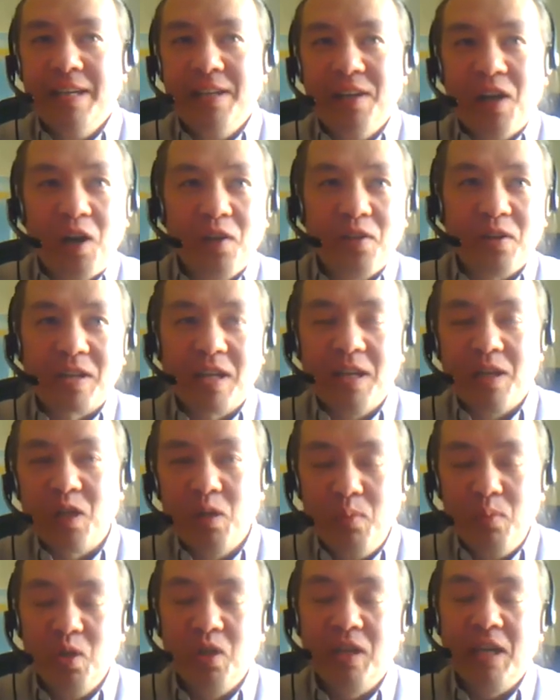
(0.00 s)
and other kind of
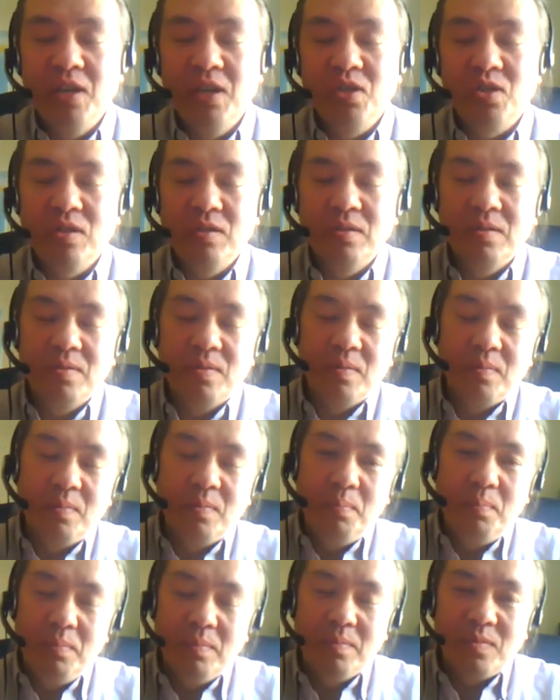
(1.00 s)
communication
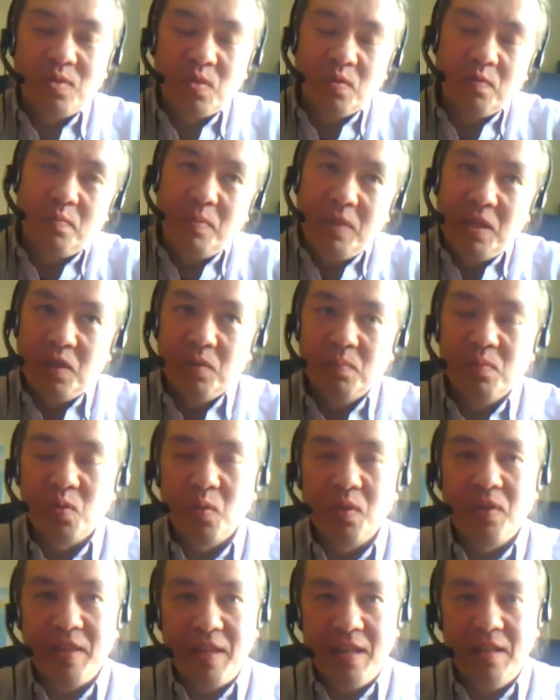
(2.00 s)
sort of mediums
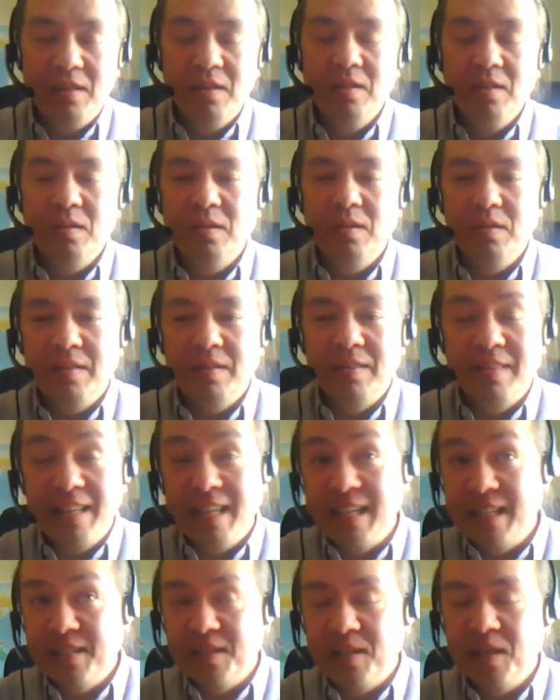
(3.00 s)
within
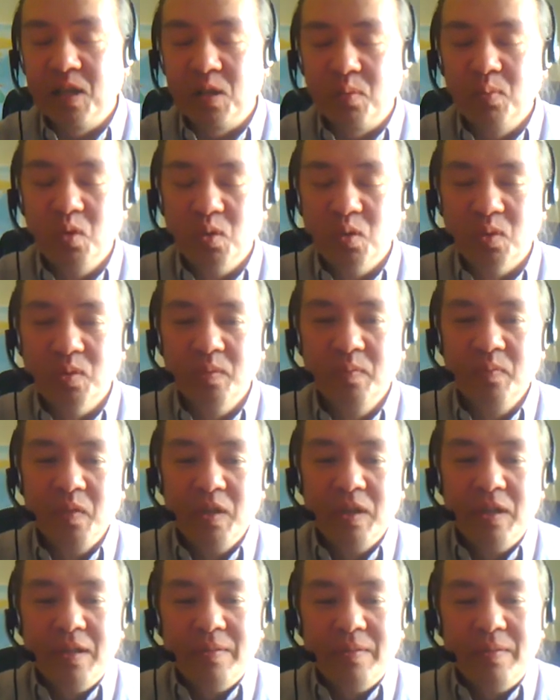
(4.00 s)
things like Moodle,
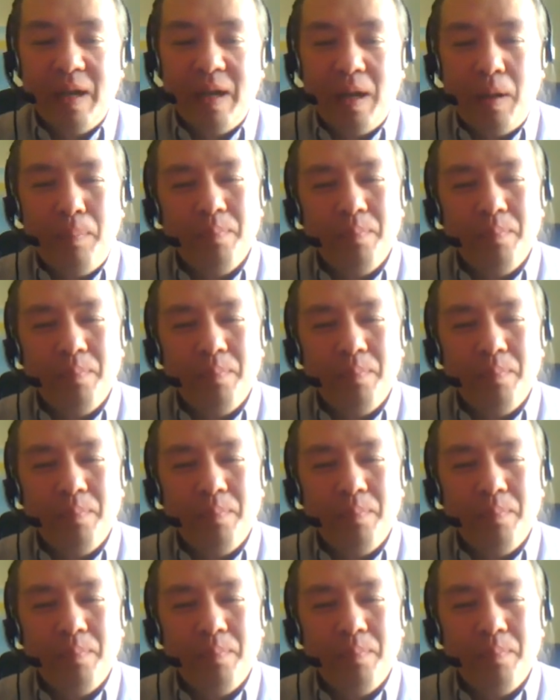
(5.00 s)
um,